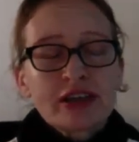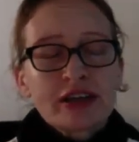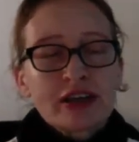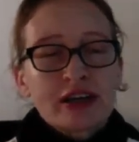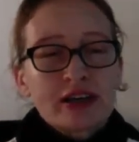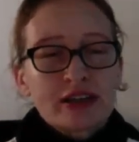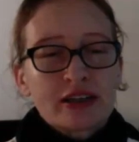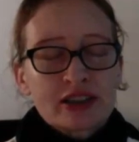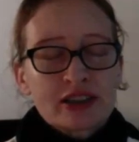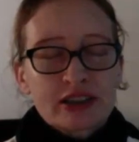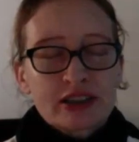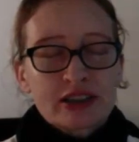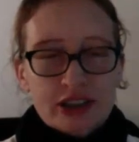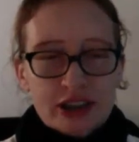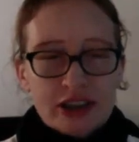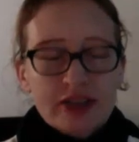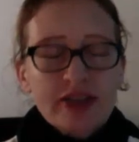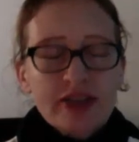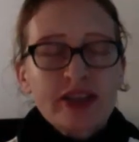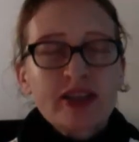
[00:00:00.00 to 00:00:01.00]
the
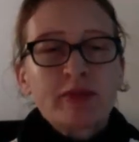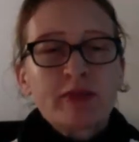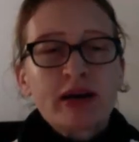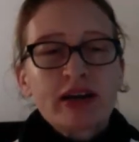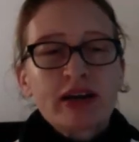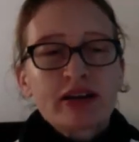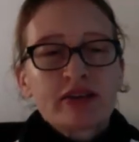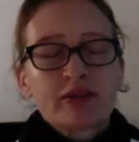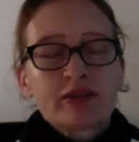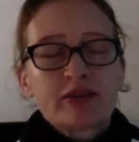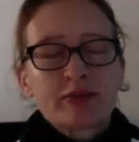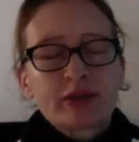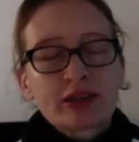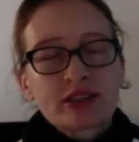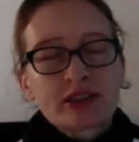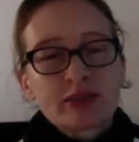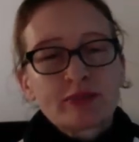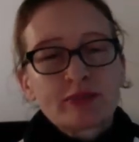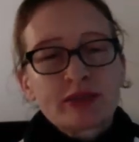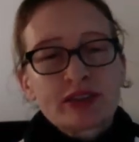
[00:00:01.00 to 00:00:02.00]
dictionary in the back of your
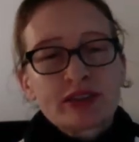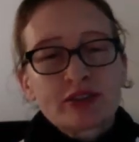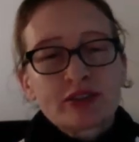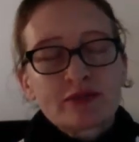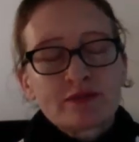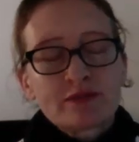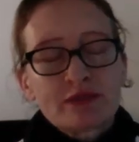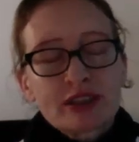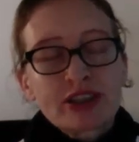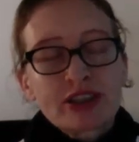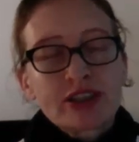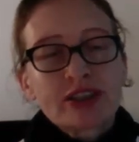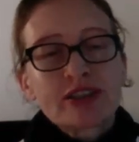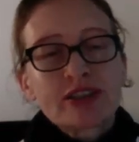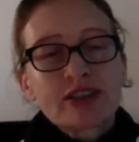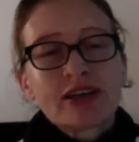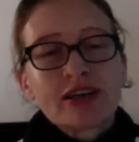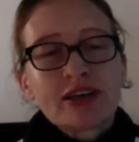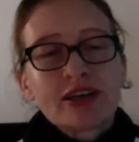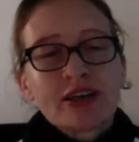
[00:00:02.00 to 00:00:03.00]
books should be sufficient
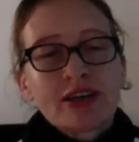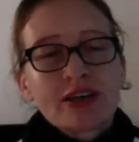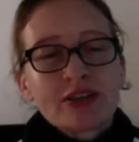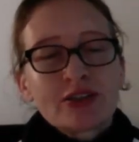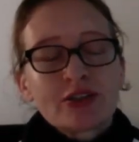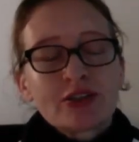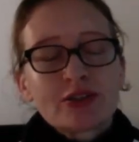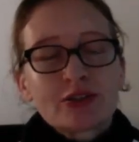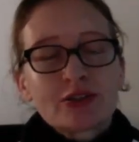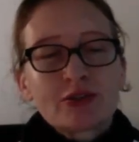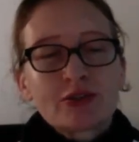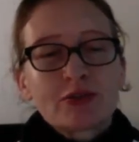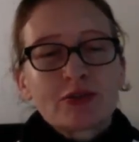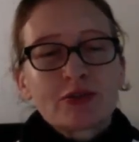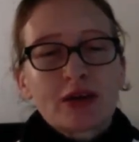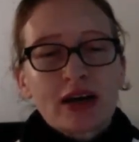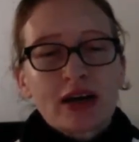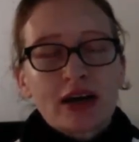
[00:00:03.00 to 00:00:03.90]
to